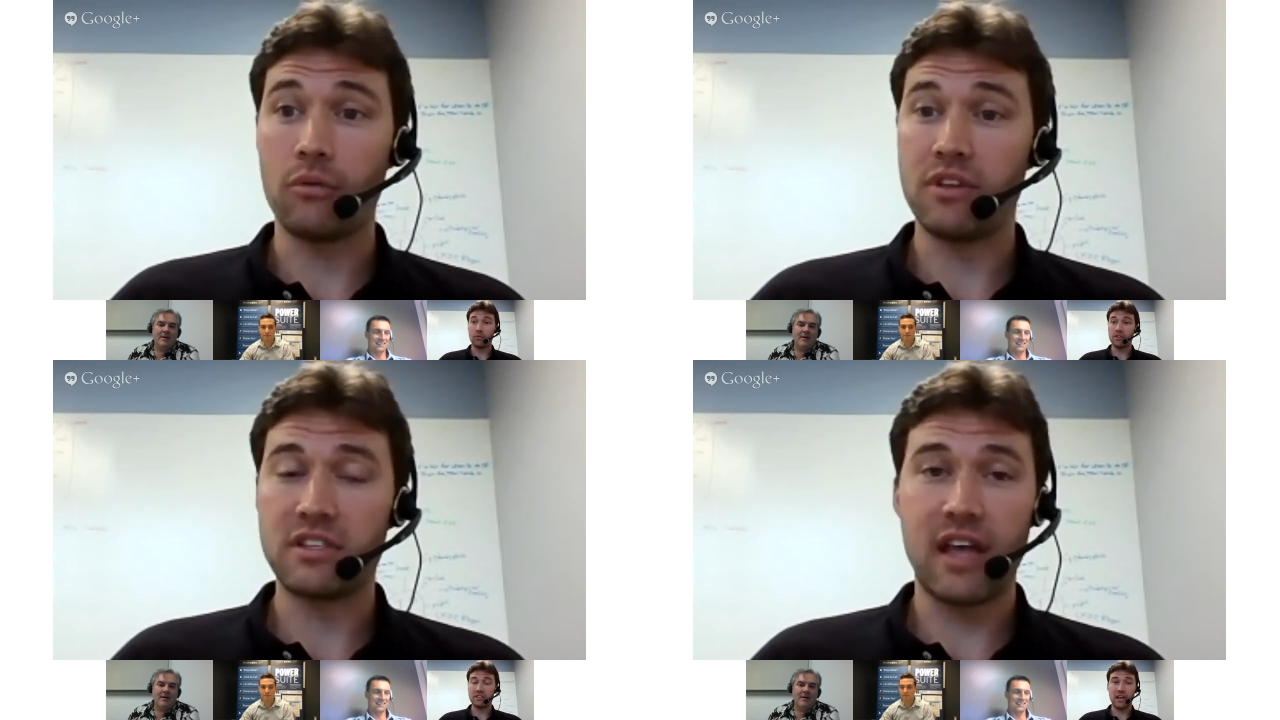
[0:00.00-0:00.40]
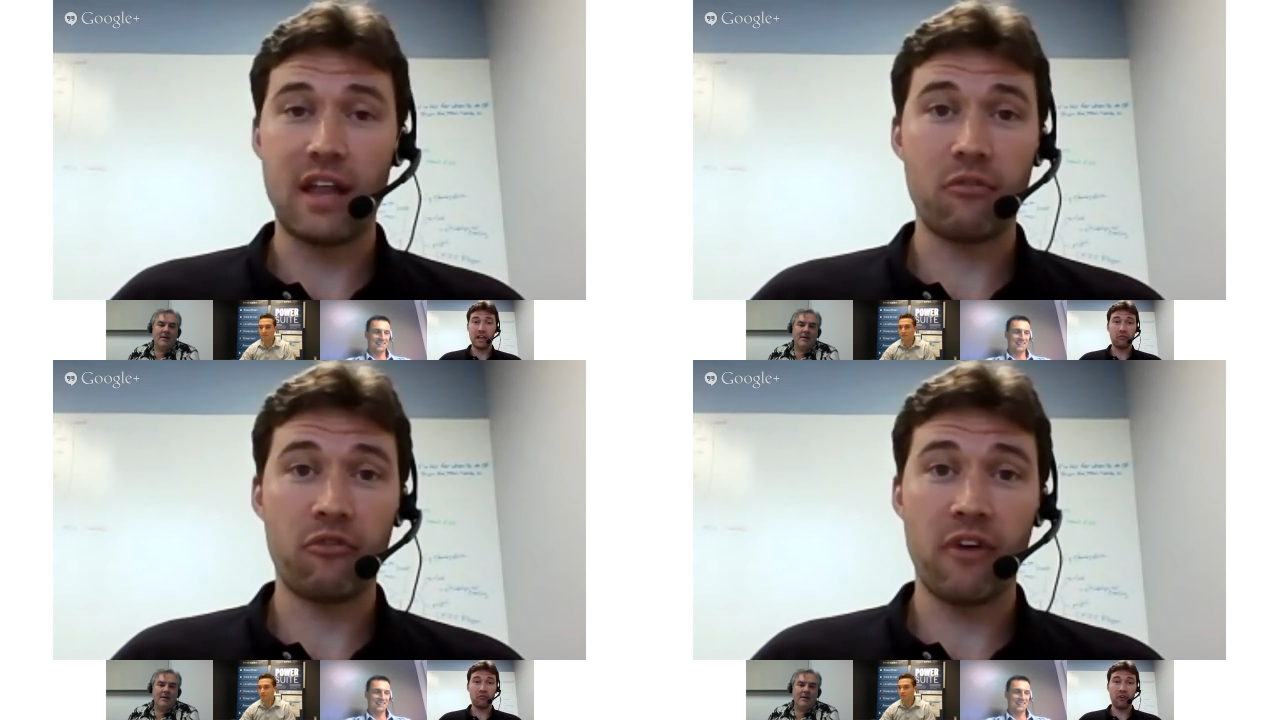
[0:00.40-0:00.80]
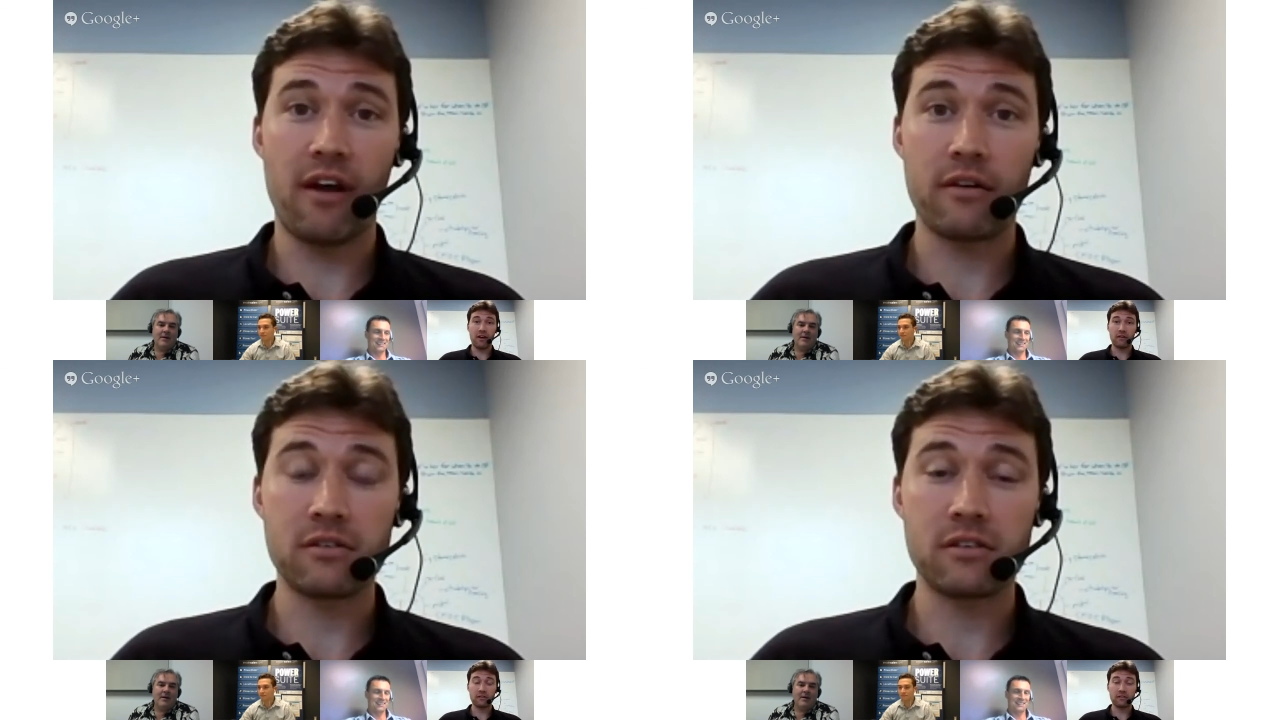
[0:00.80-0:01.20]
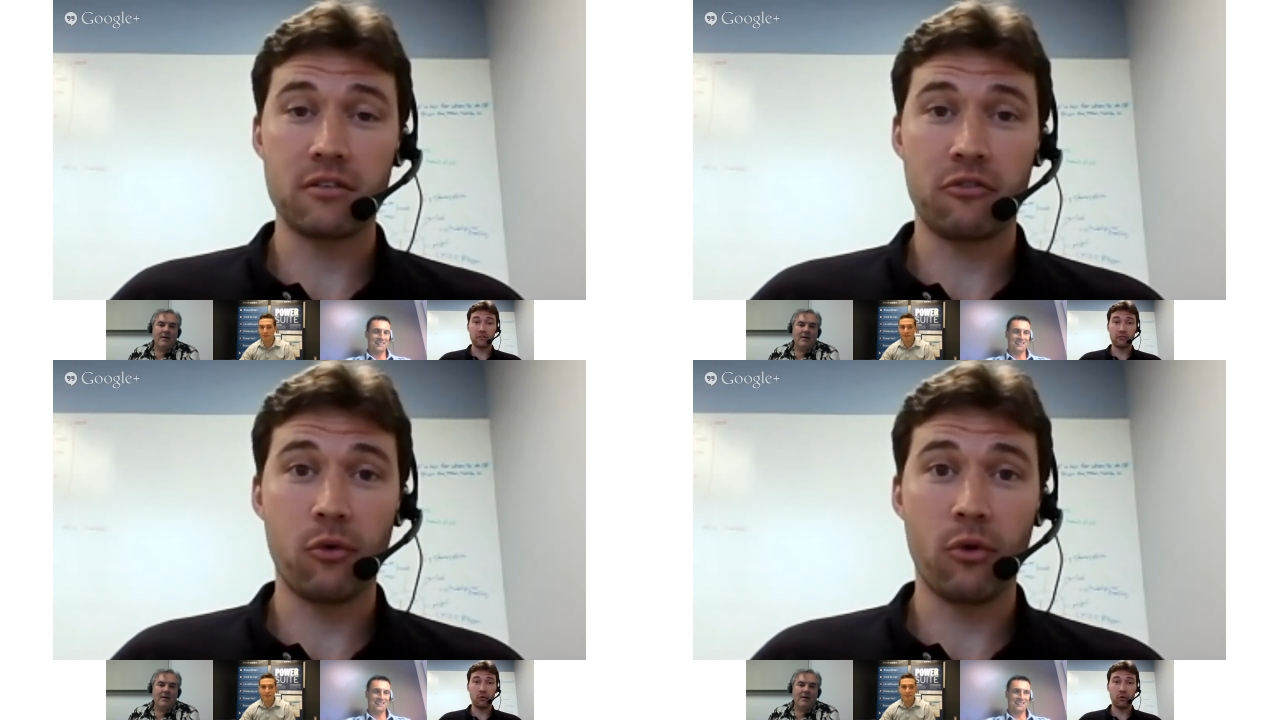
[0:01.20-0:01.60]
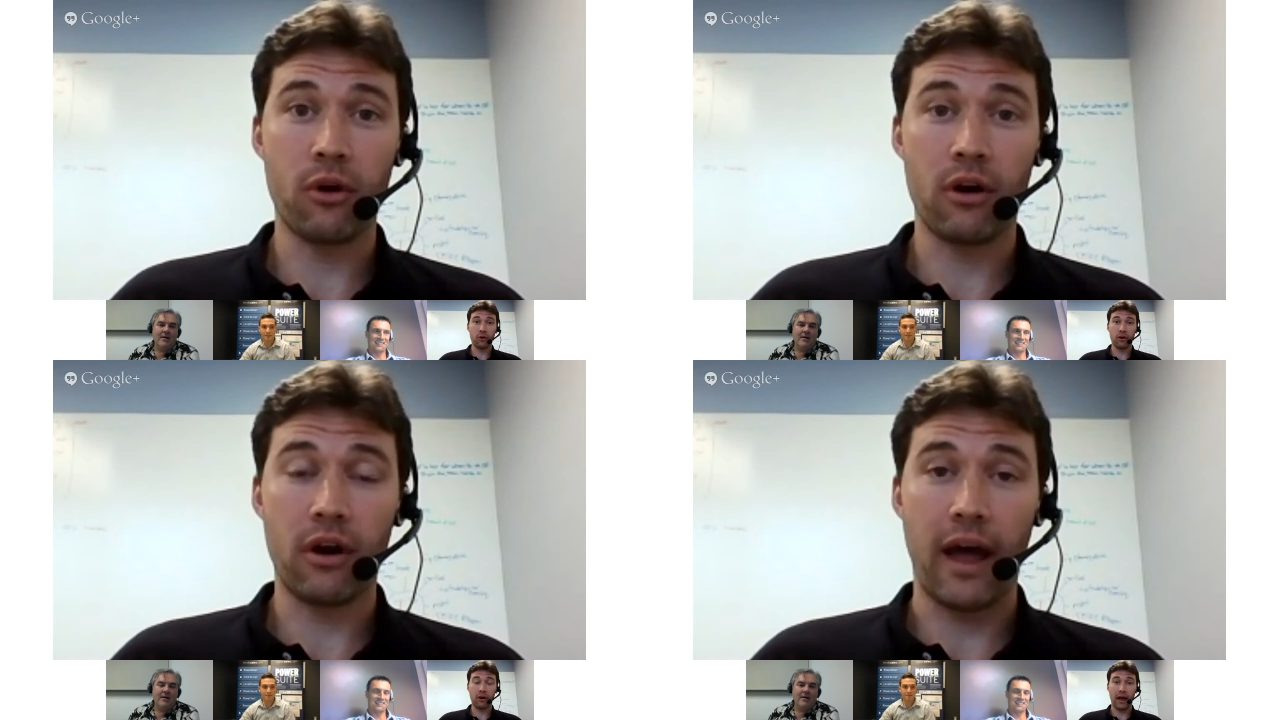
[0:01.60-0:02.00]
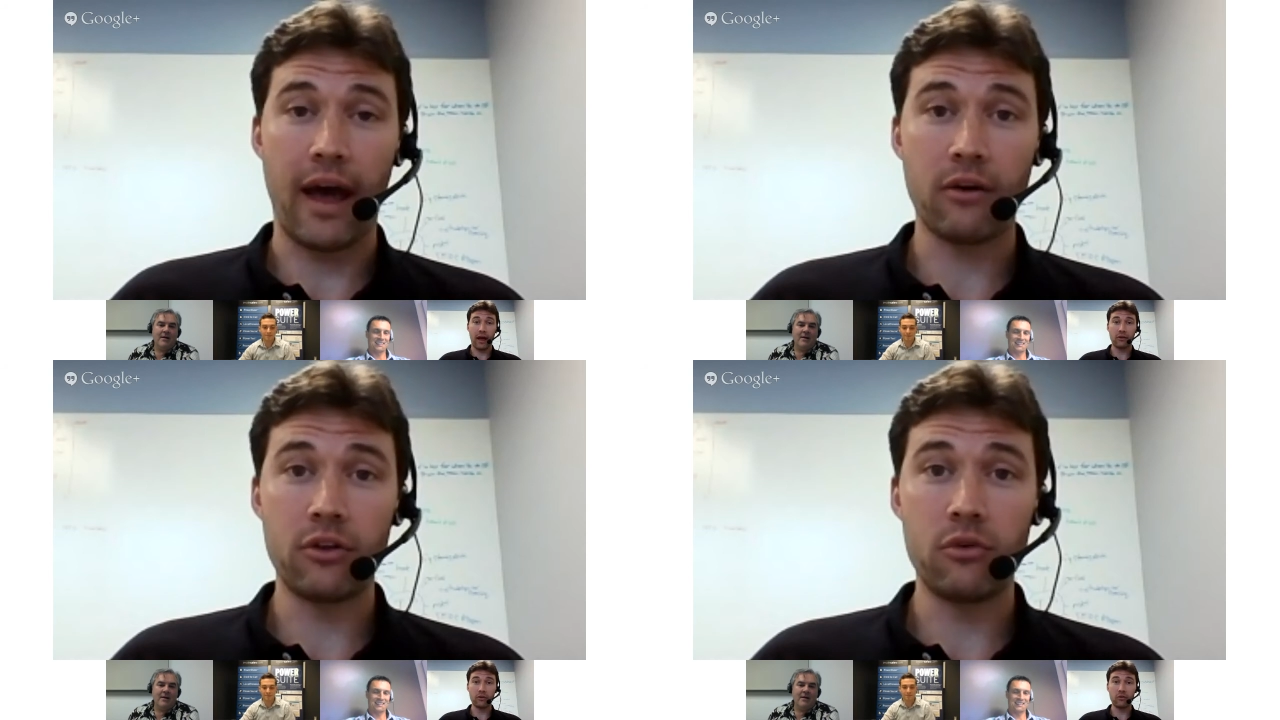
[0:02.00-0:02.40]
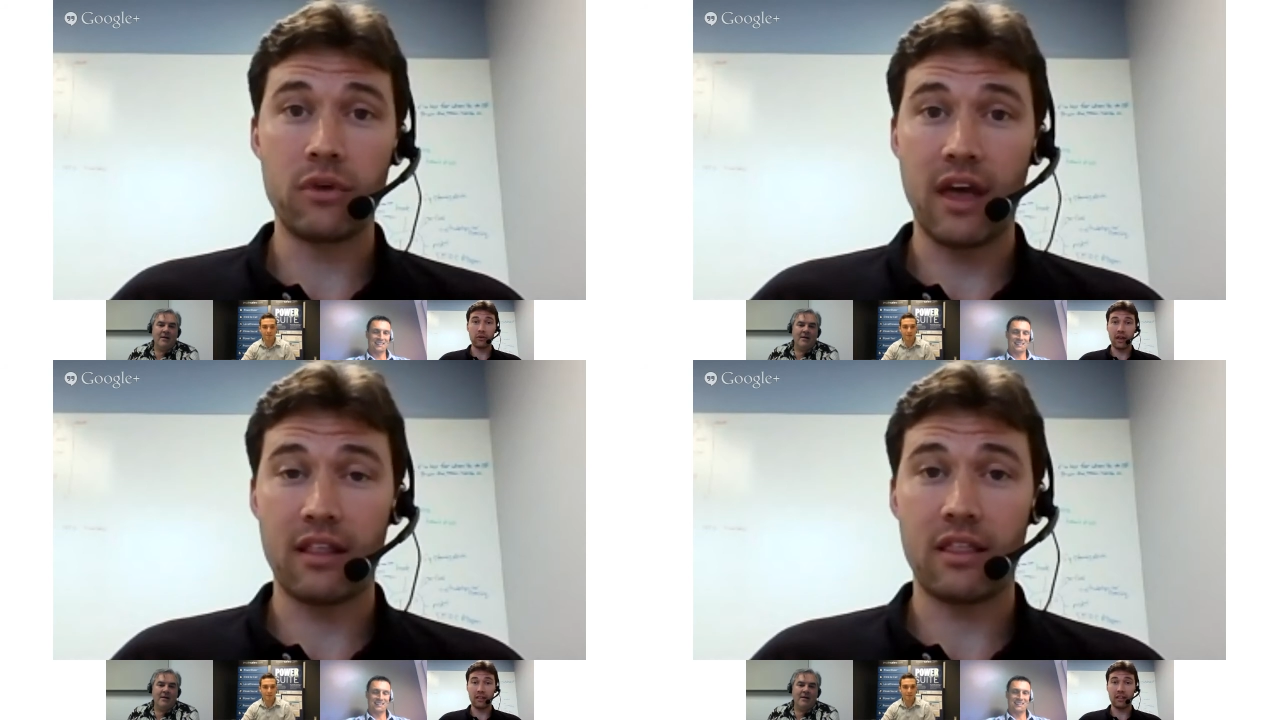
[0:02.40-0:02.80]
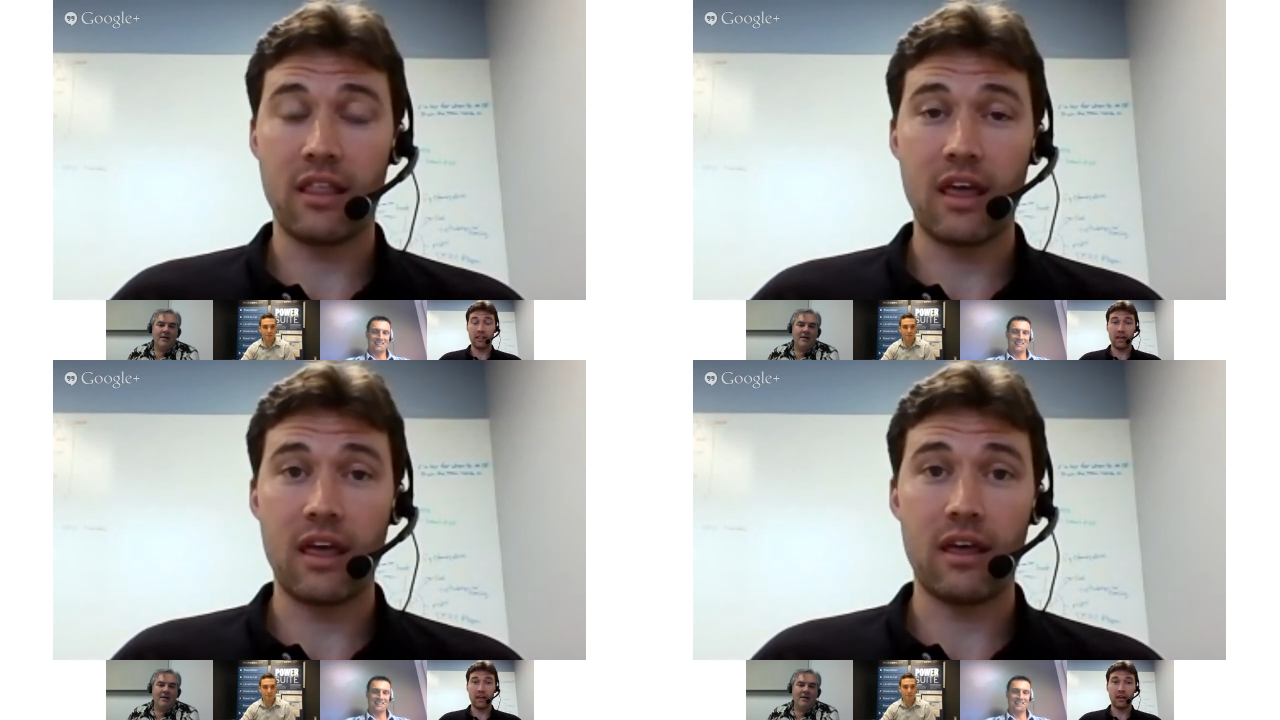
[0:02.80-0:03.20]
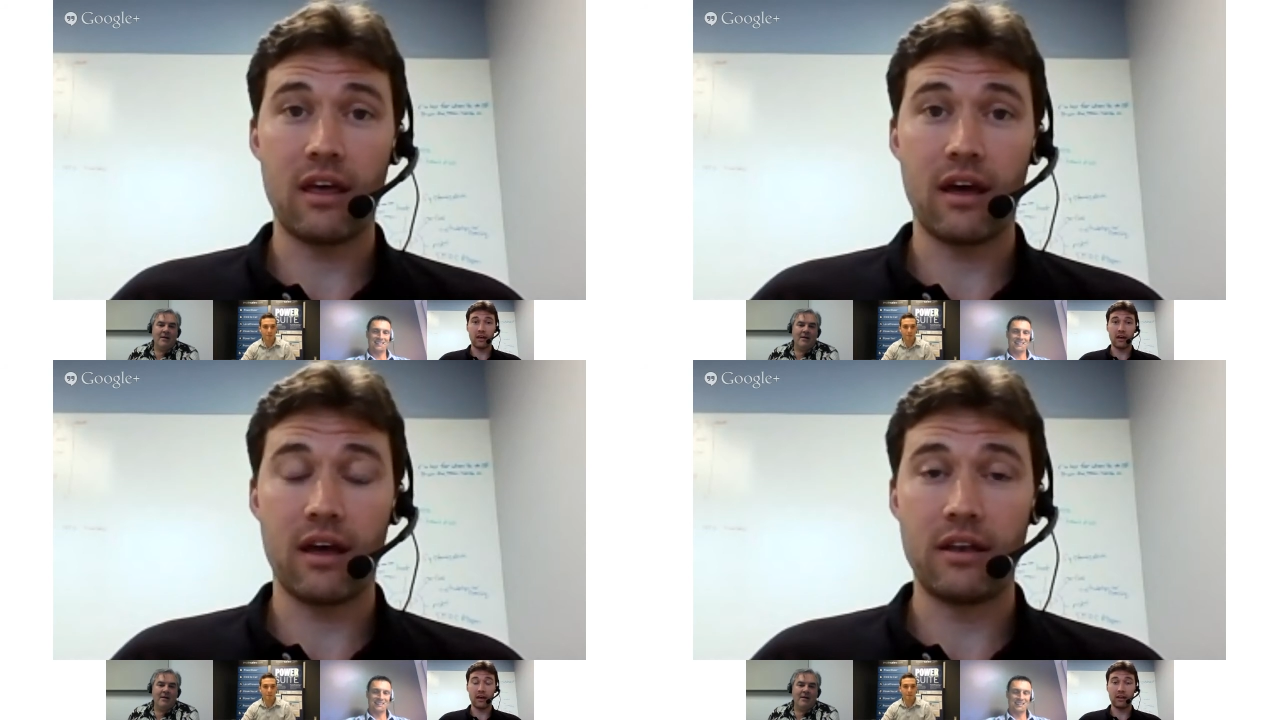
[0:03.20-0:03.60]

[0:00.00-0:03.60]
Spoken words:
the state of affairs for how do you get the